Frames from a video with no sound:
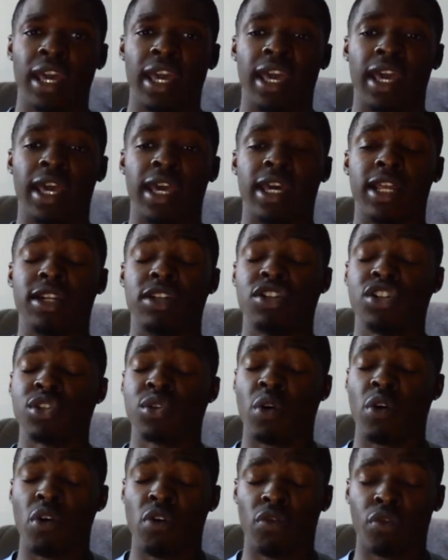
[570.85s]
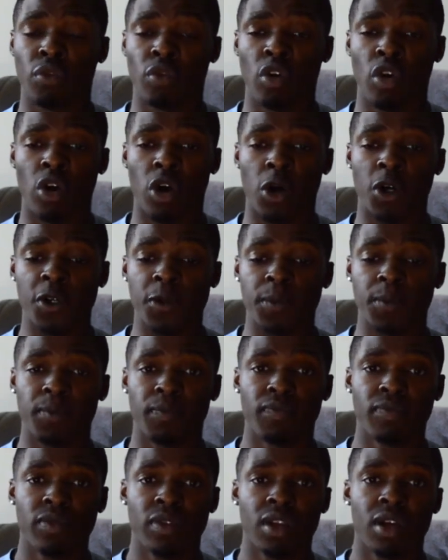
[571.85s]
and just overall
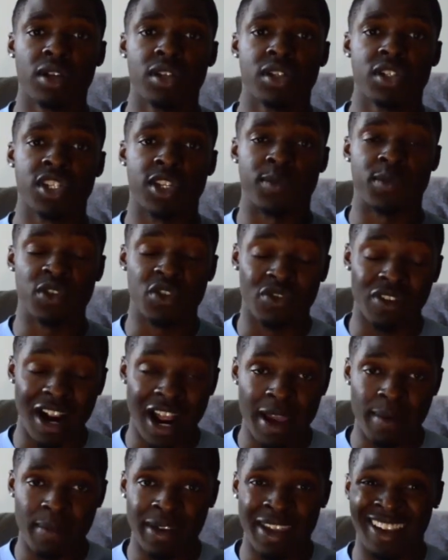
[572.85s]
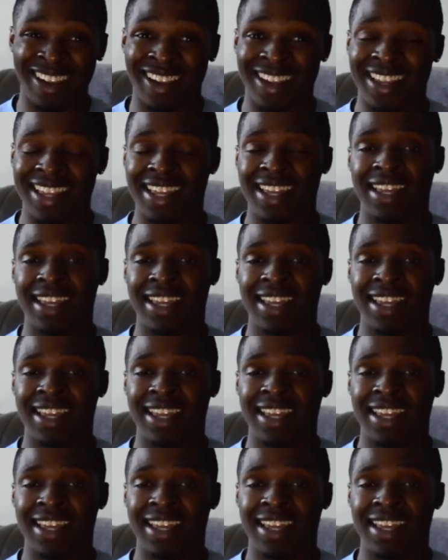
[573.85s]
subscribing,